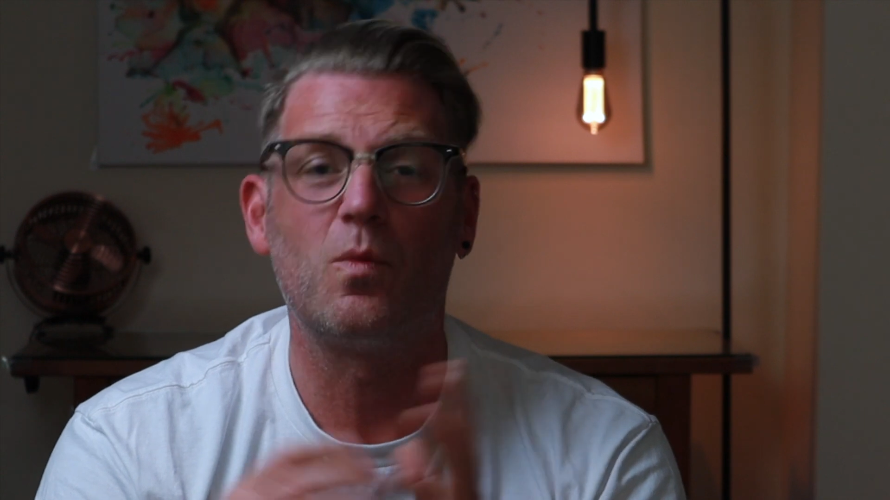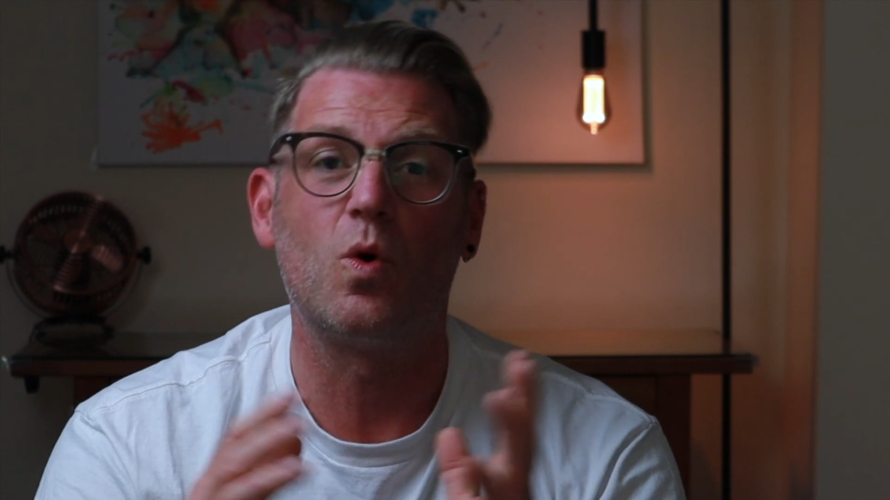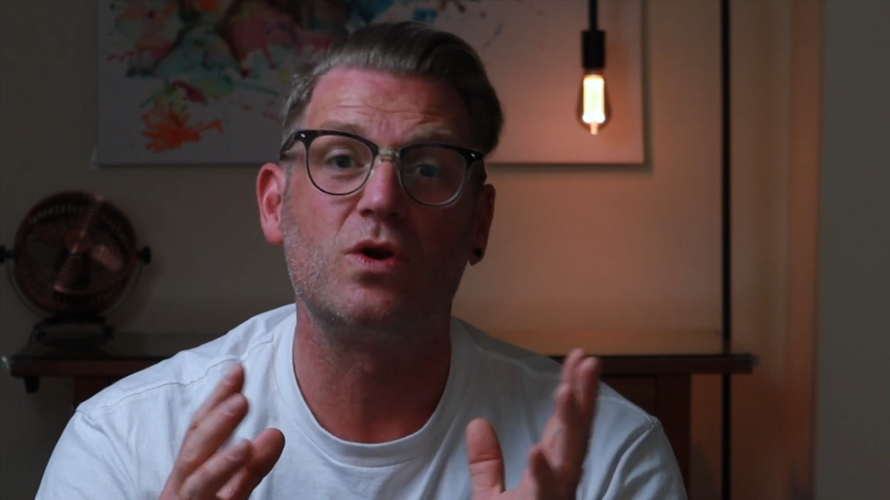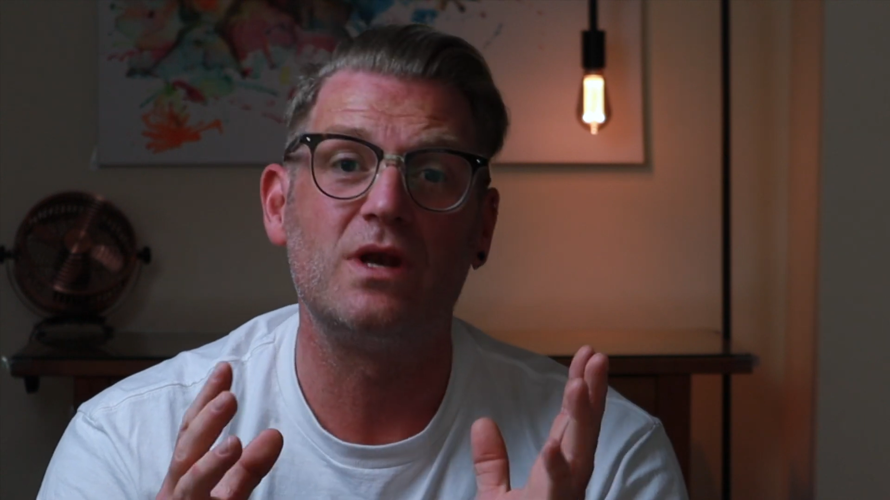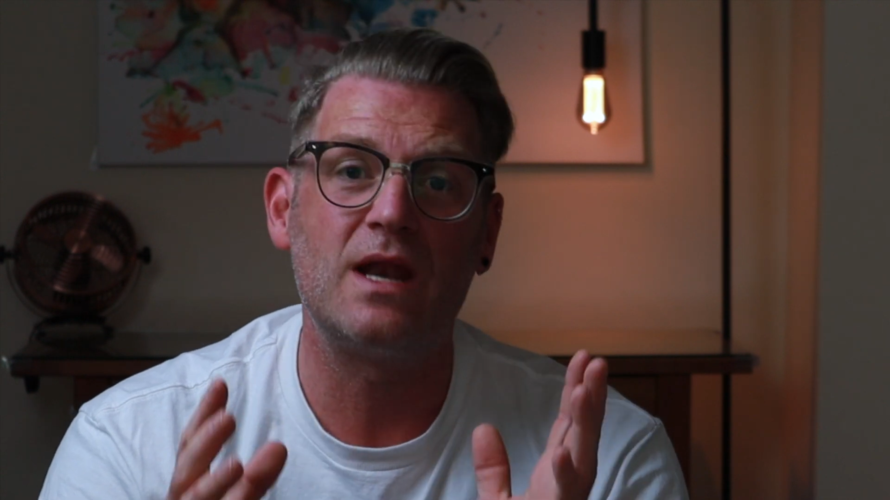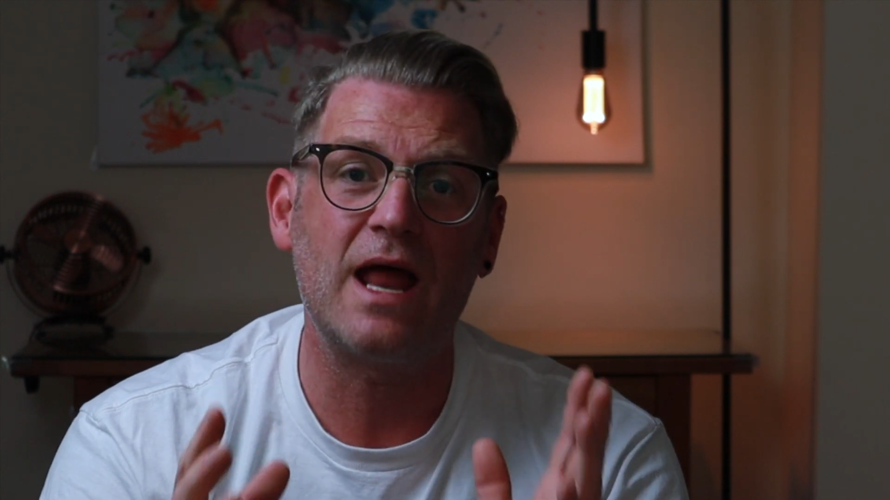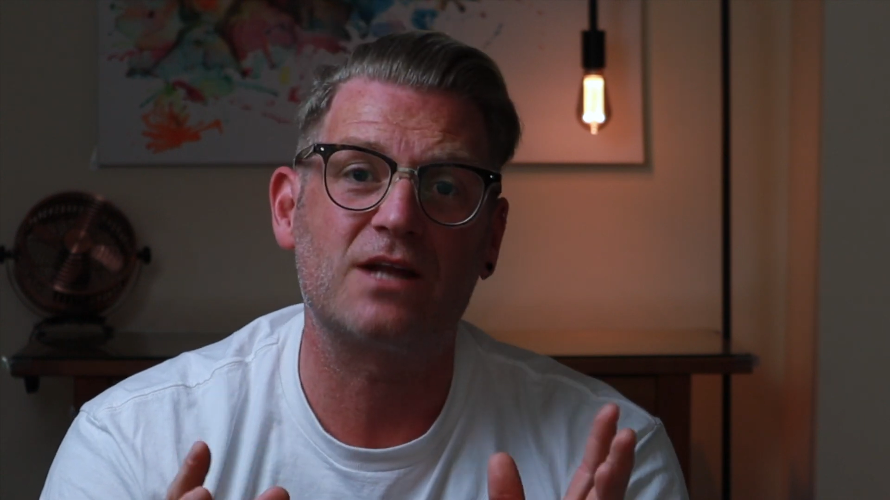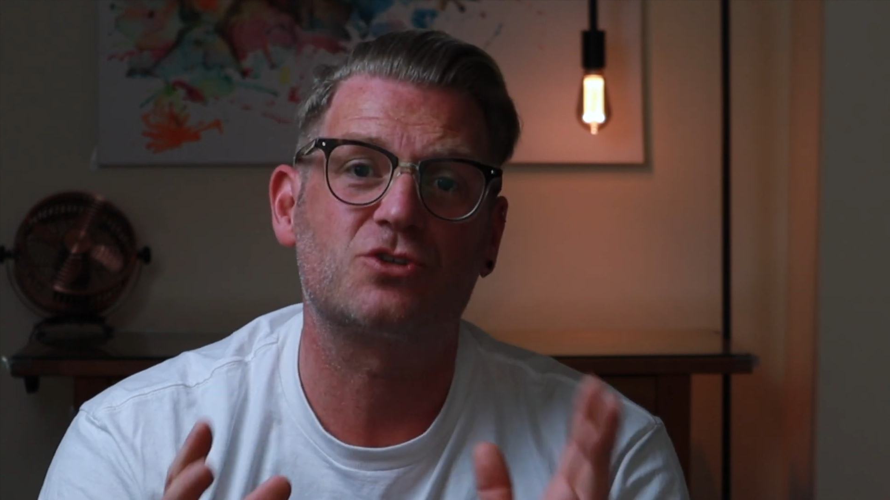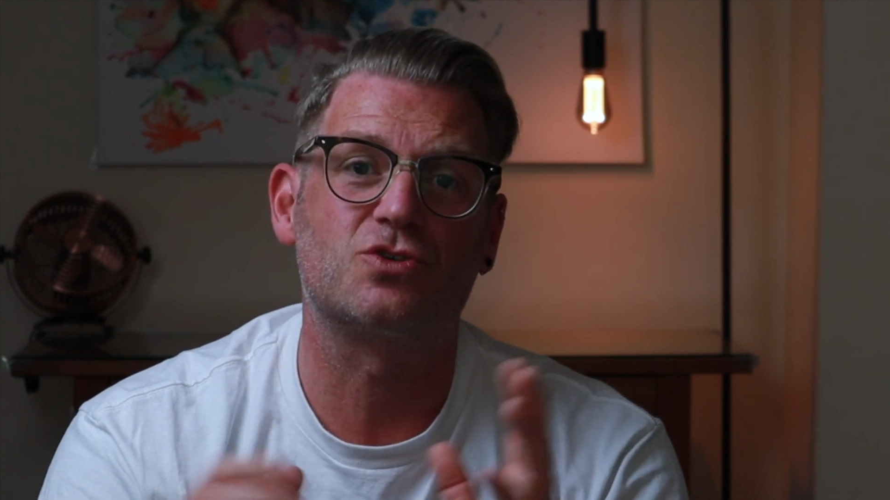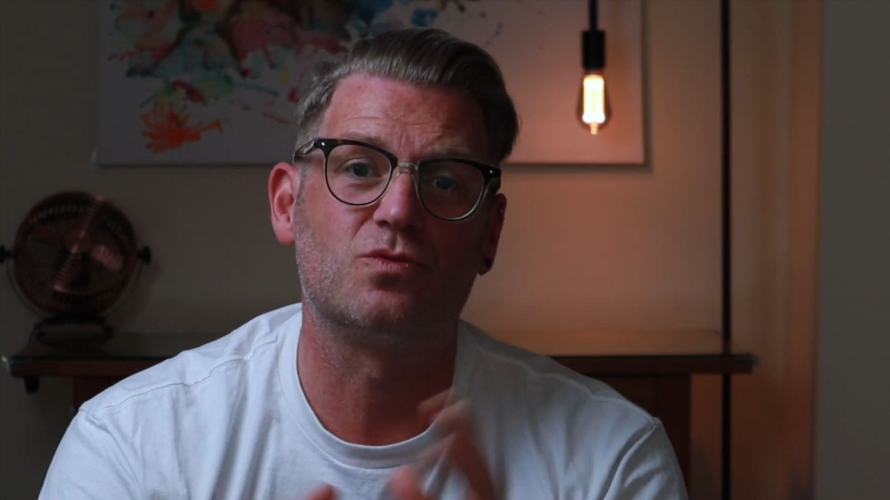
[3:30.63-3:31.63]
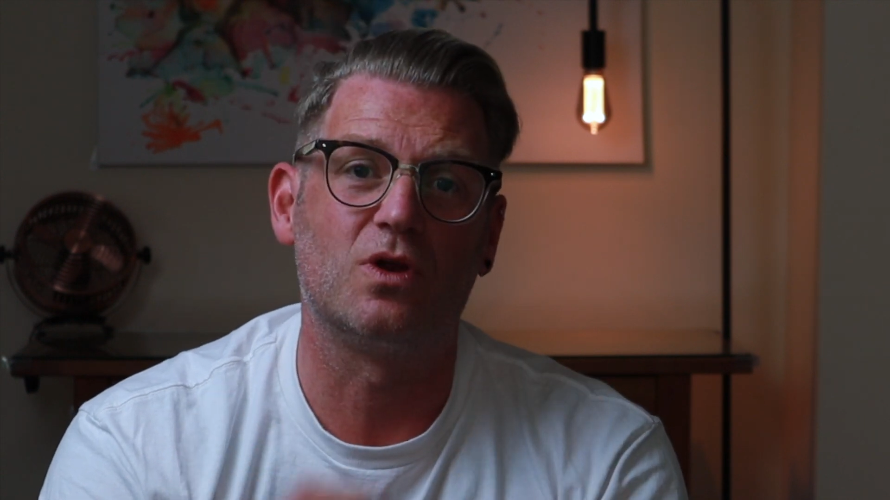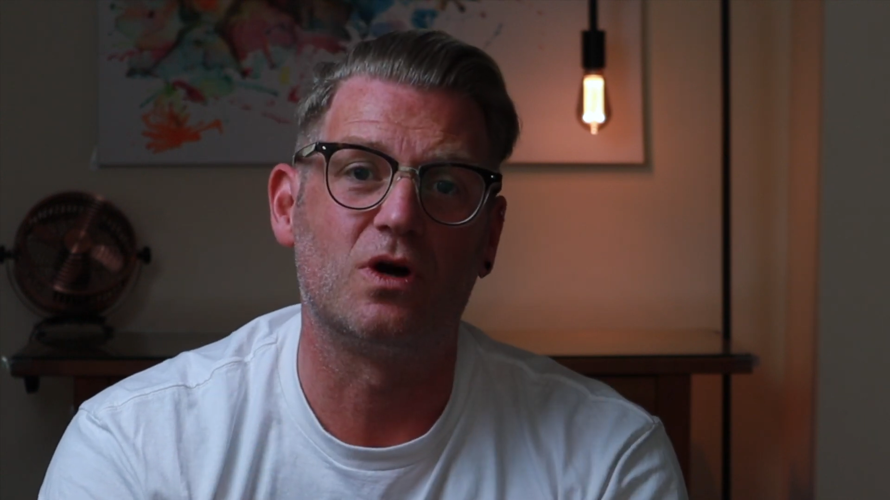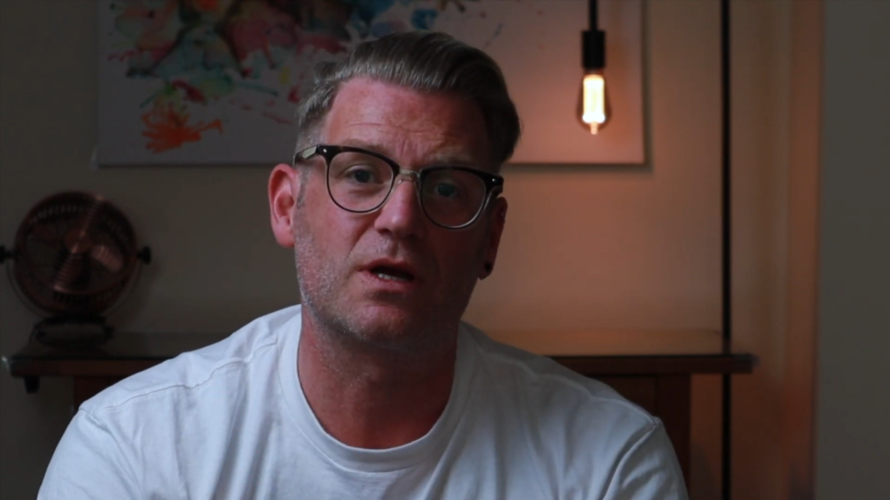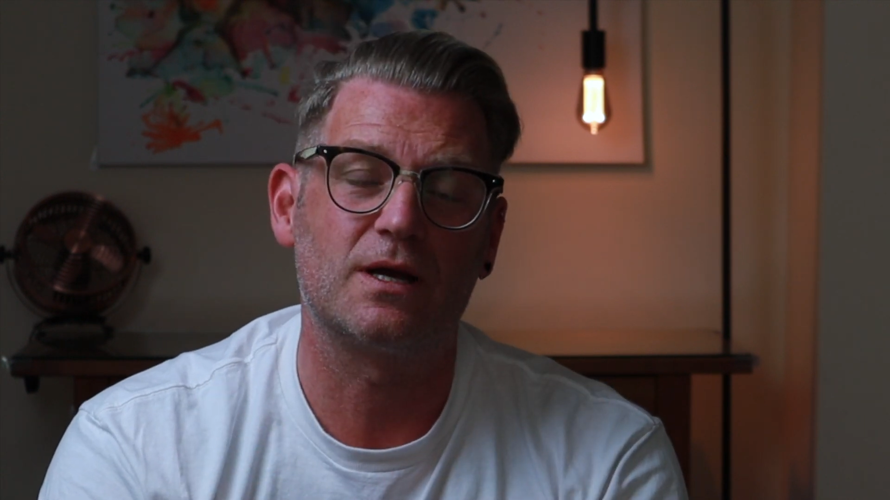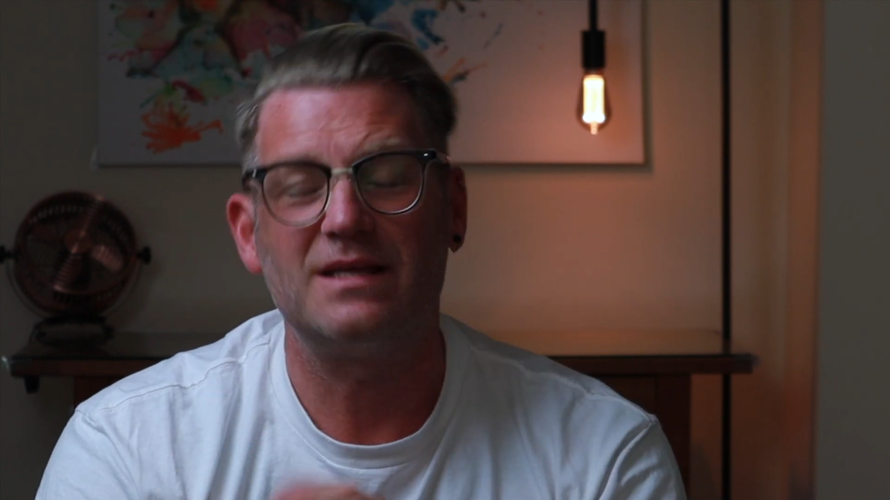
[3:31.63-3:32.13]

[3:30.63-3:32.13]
more natural look.